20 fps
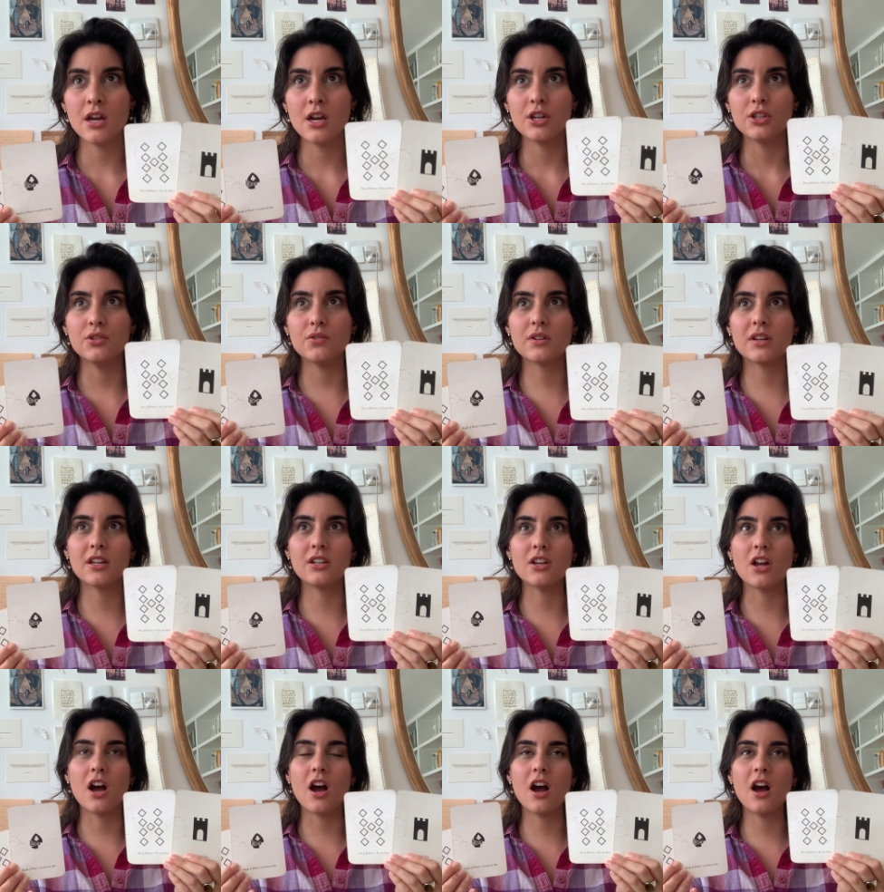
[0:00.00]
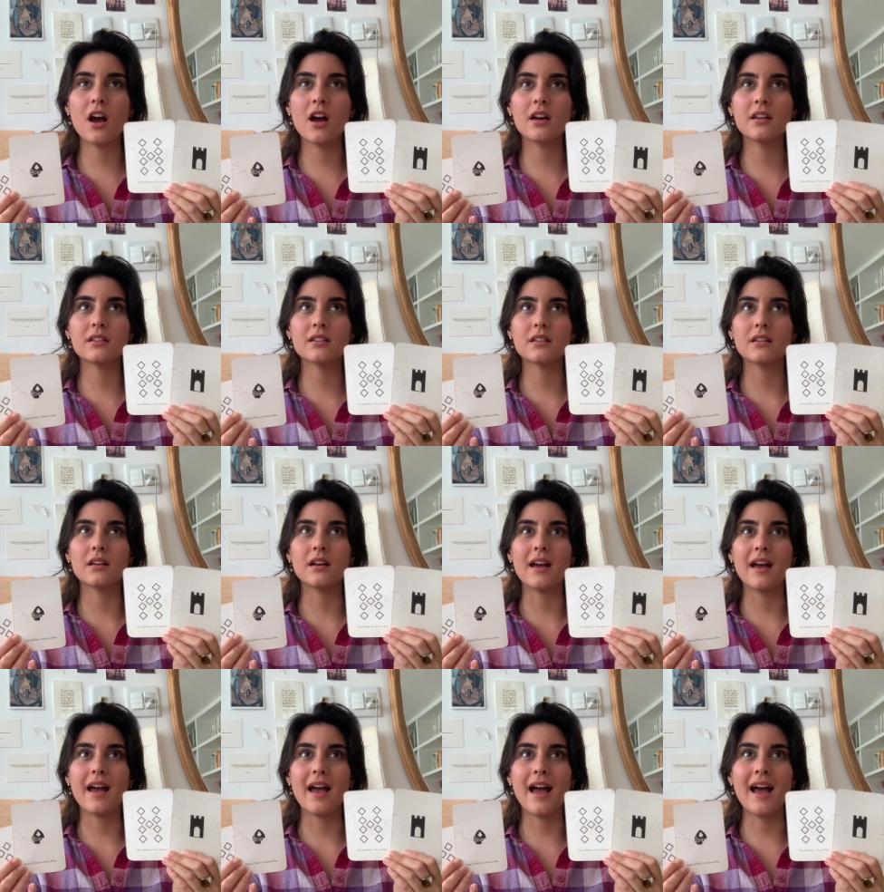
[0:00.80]
You cannot
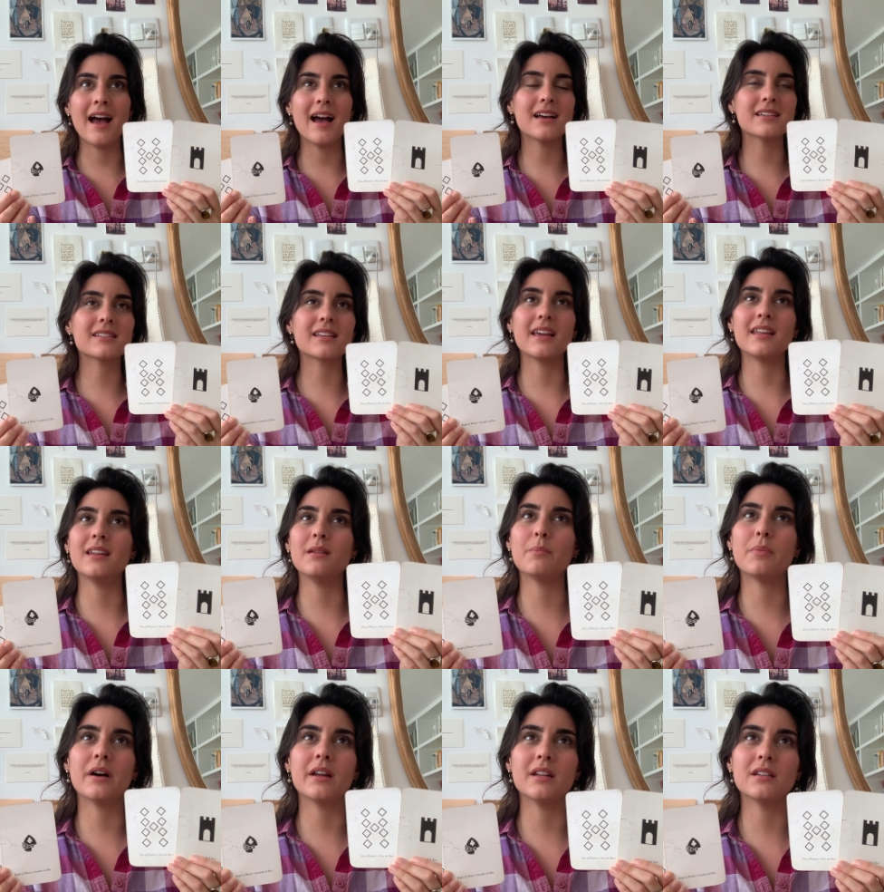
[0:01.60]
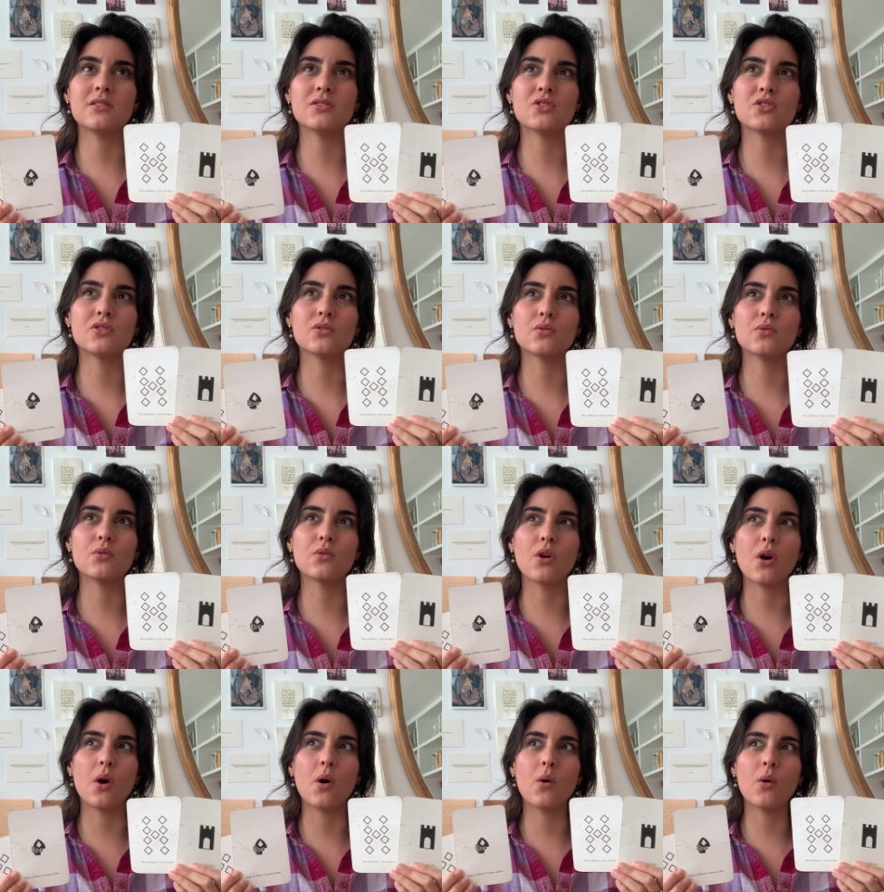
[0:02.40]
ask anybody to
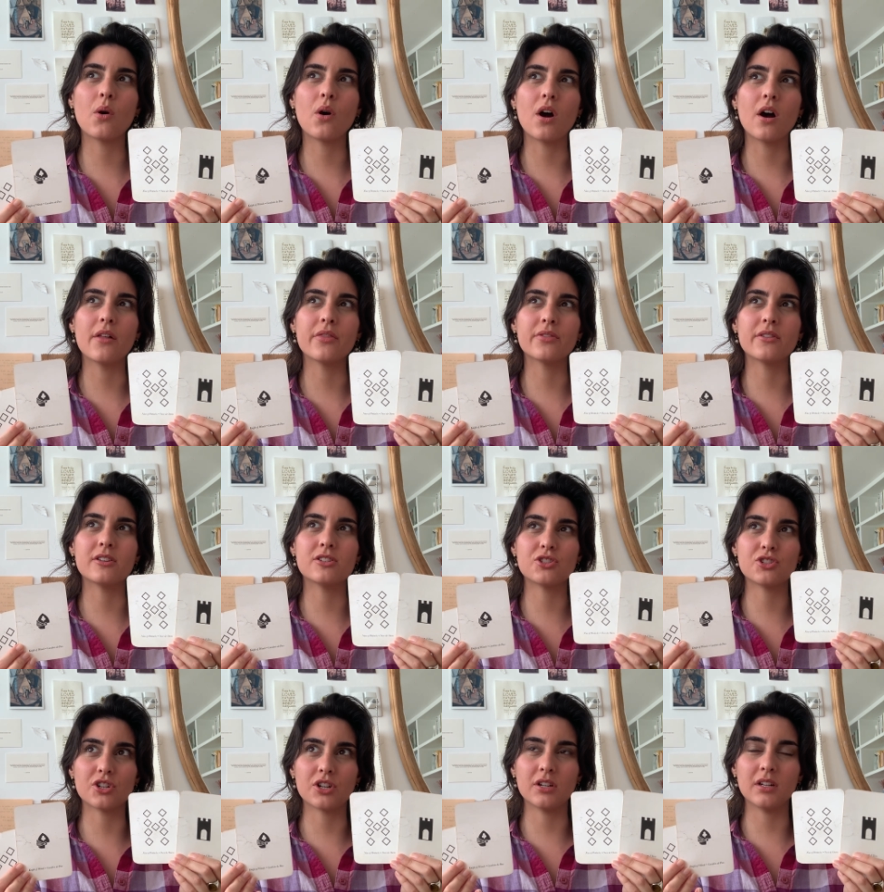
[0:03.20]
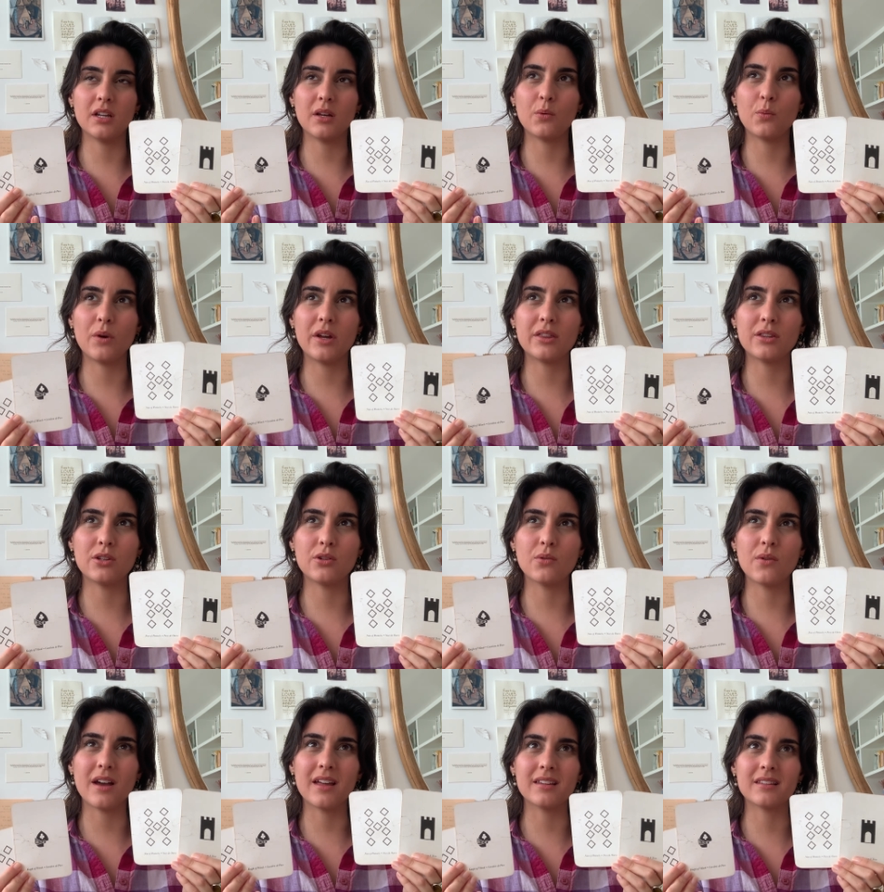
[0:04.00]
go on this journey with
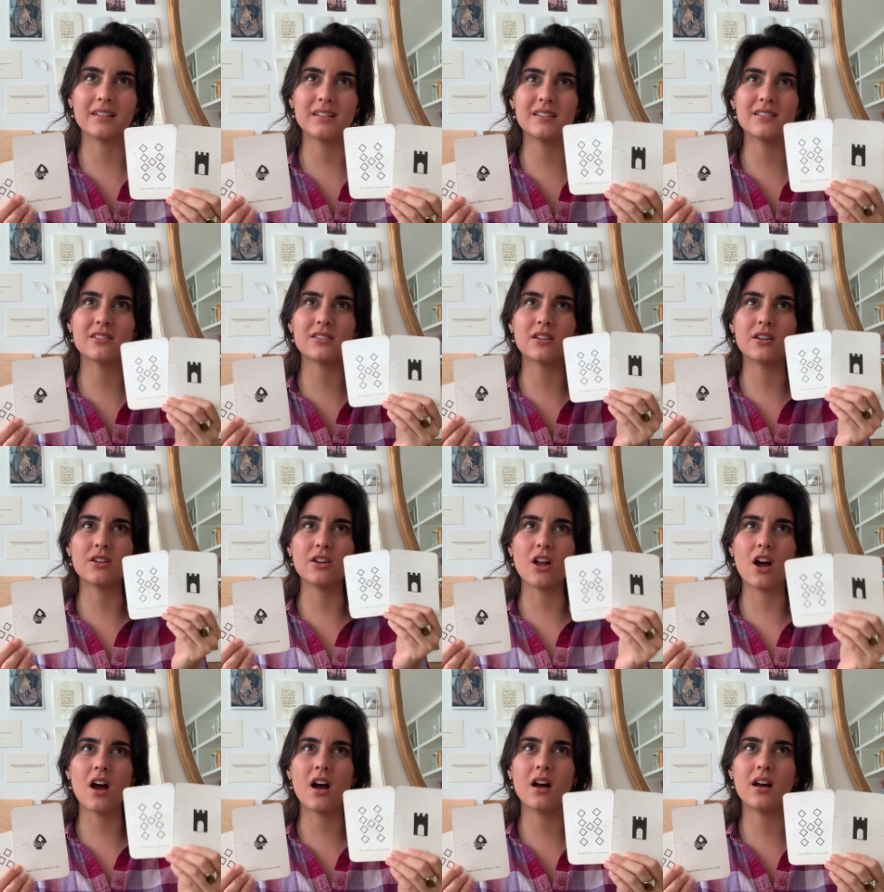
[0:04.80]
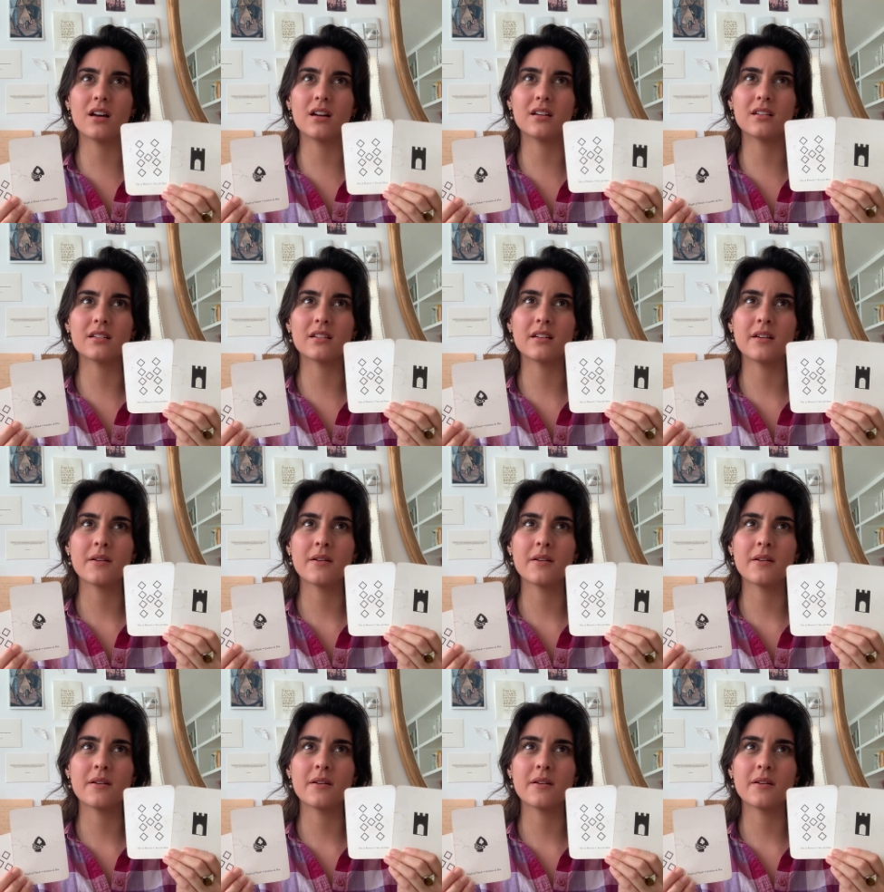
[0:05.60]
you, at least not